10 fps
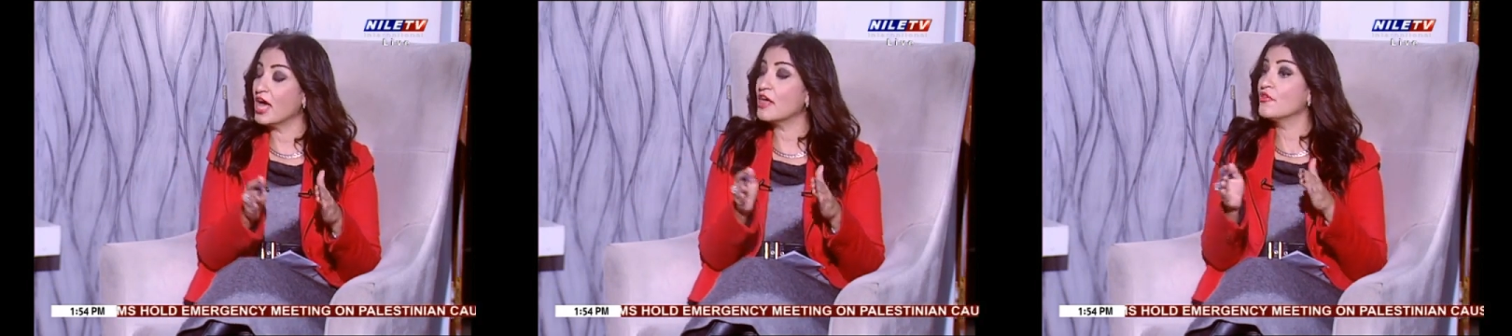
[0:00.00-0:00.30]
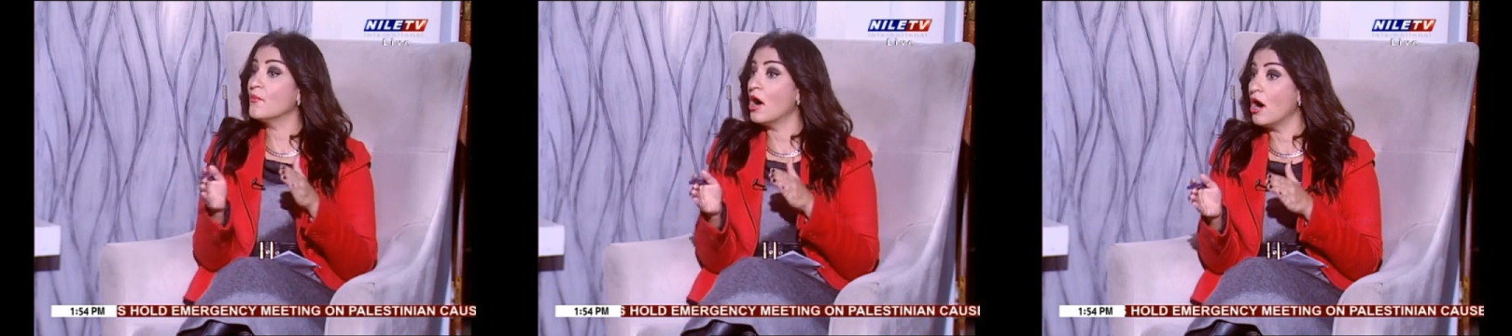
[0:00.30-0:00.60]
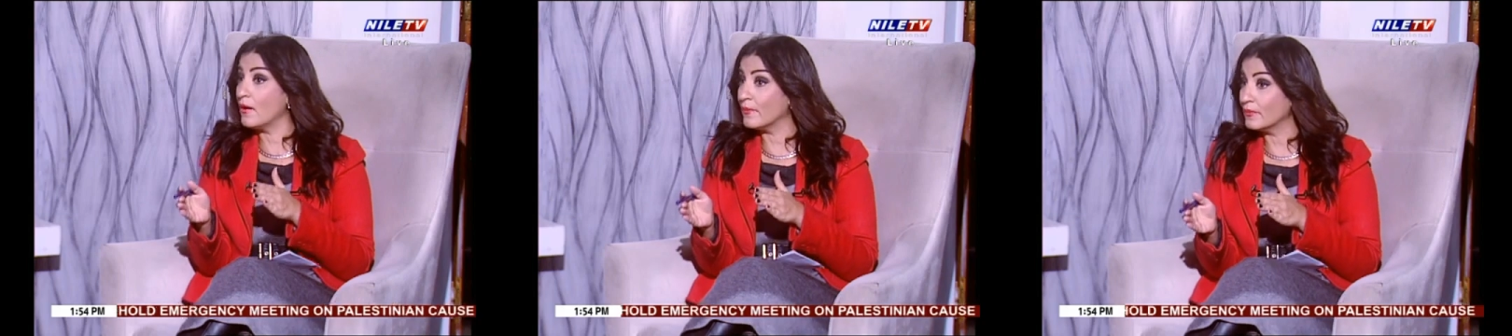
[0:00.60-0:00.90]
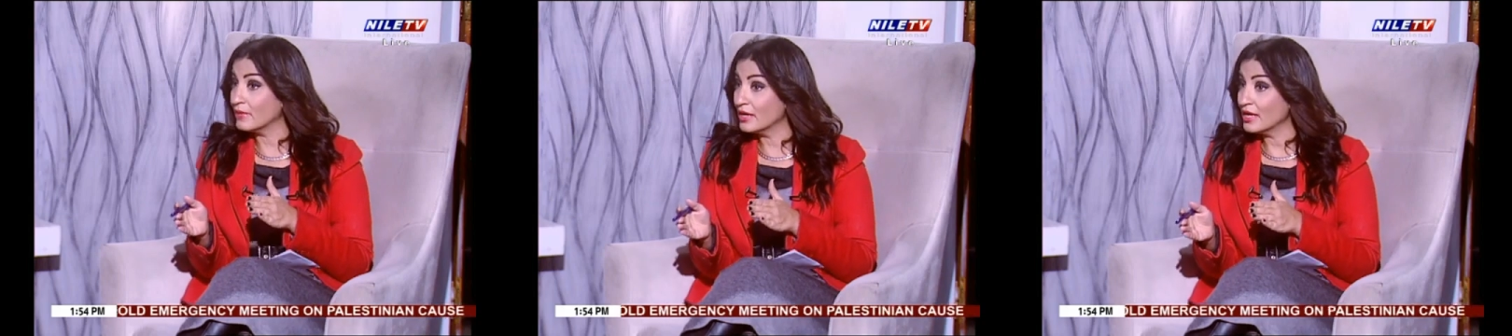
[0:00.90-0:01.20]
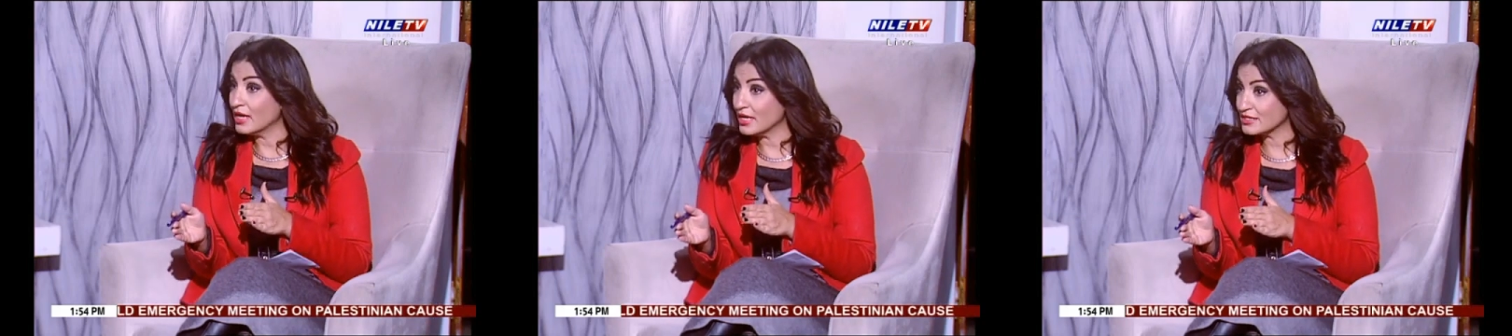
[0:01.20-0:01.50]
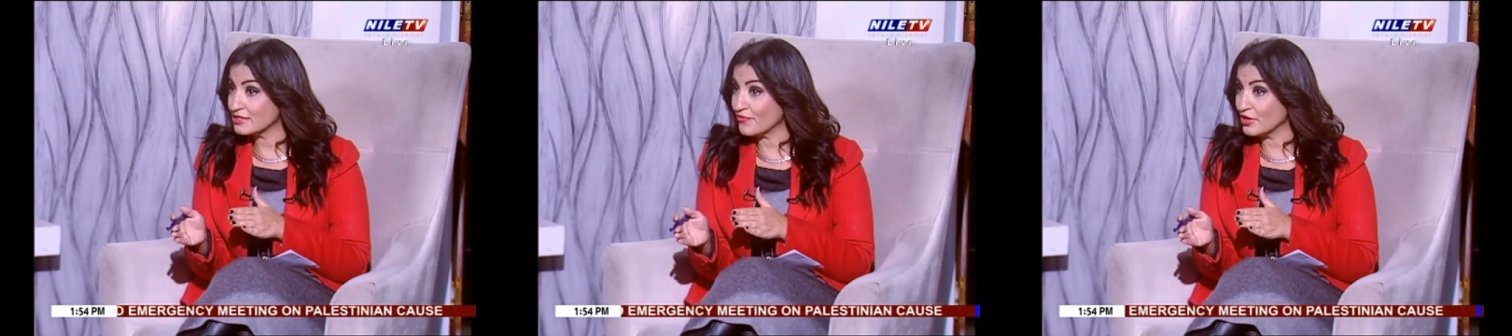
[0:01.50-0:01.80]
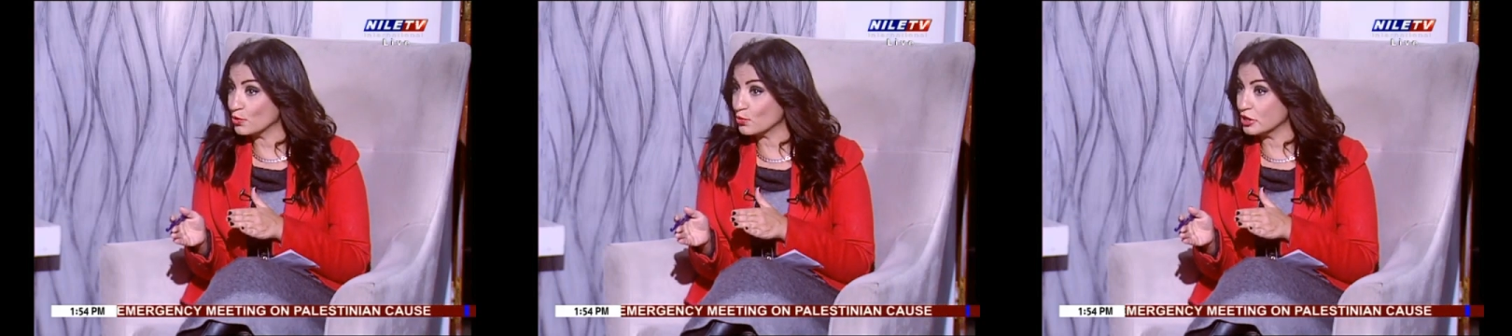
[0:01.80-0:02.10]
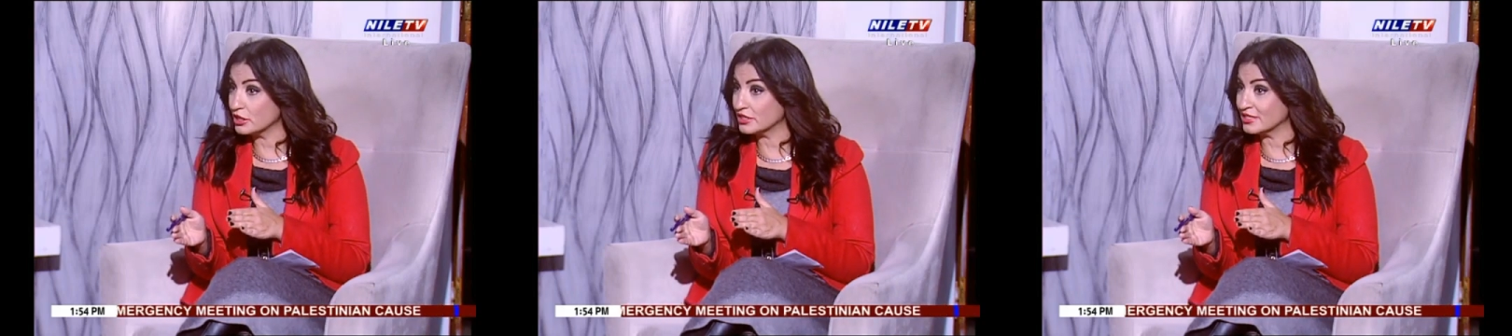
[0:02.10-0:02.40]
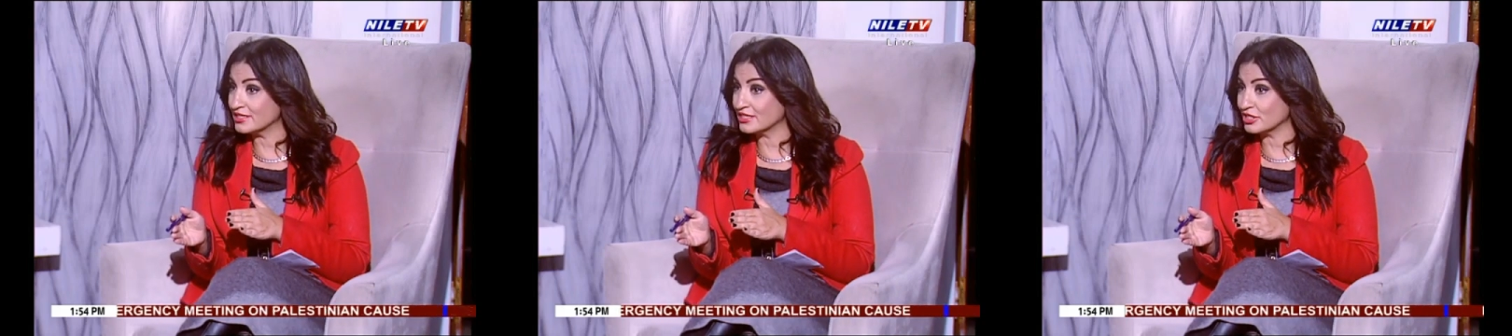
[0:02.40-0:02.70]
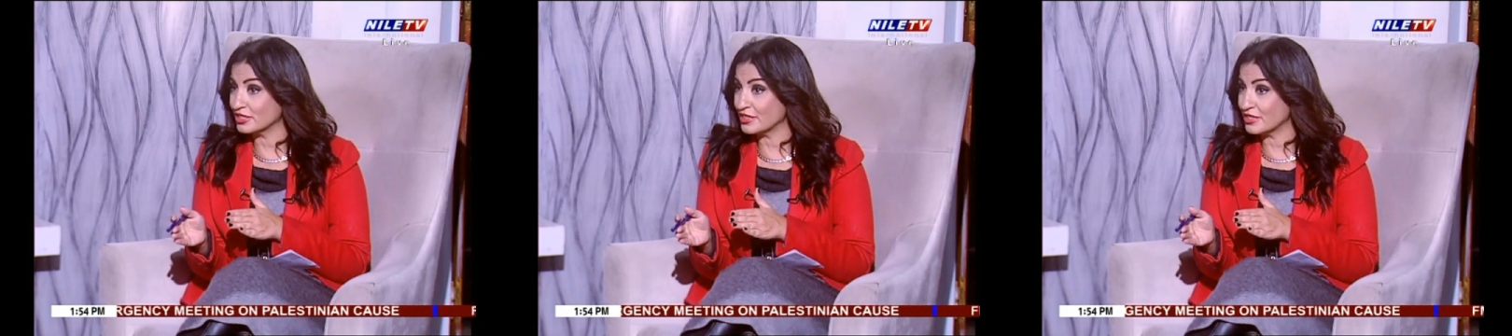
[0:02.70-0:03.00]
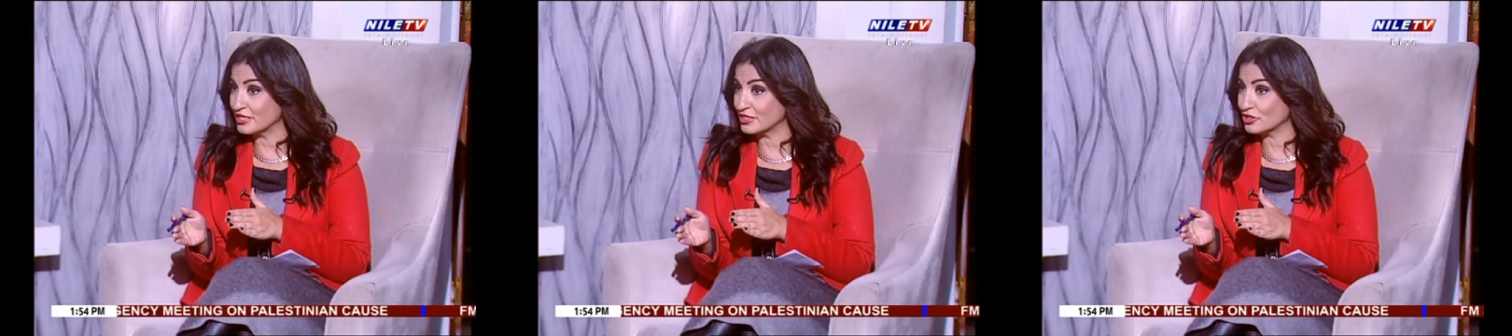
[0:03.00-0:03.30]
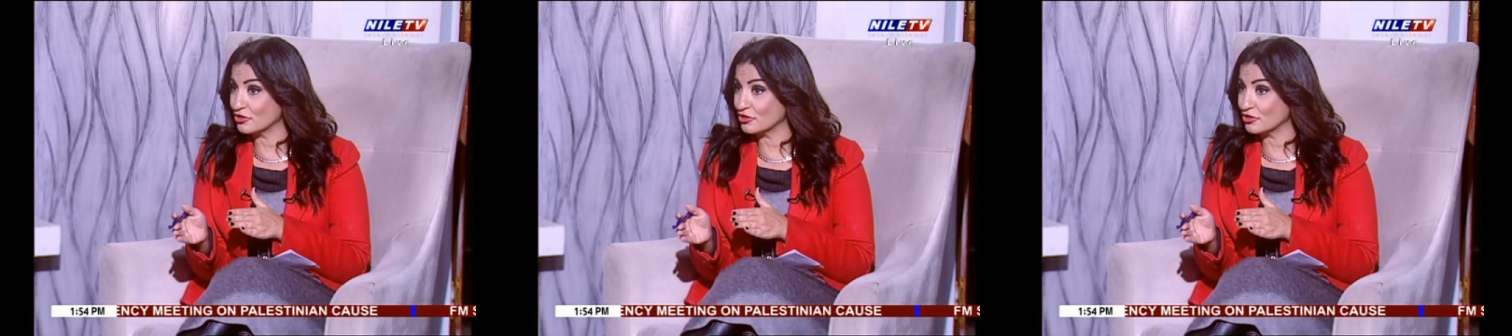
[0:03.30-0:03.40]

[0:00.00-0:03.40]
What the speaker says: and the mom has the final word in certain things.